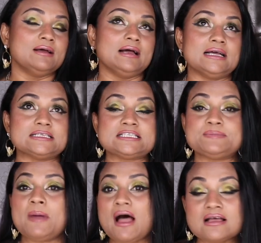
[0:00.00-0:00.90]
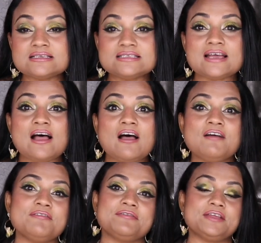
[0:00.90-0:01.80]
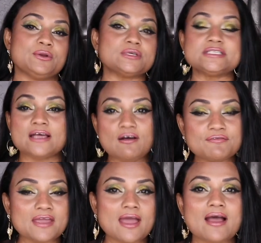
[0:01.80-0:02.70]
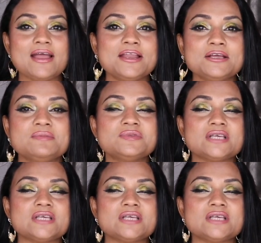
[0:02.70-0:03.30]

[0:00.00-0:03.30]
uh, spa stuff, you know, self-care items.